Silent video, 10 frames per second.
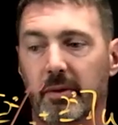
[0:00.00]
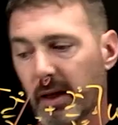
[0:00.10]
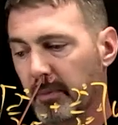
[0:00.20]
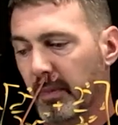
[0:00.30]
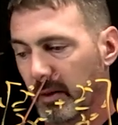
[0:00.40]

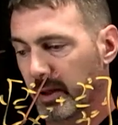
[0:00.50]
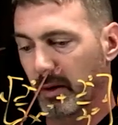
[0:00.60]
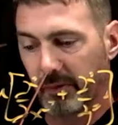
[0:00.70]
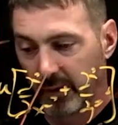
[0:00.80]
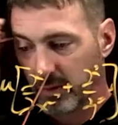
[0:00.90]
Yep, there we go.
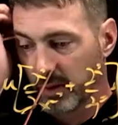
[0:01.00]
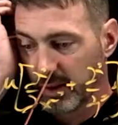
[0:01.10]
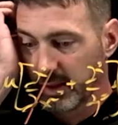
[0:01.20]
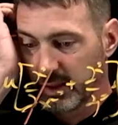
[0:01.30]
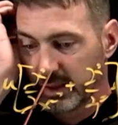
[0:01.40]
So
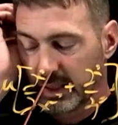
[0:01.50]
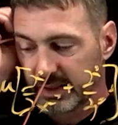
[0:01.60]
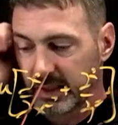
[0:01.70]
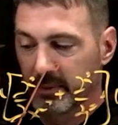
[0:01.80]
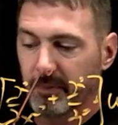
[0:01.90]
that's
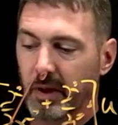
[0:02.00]
it.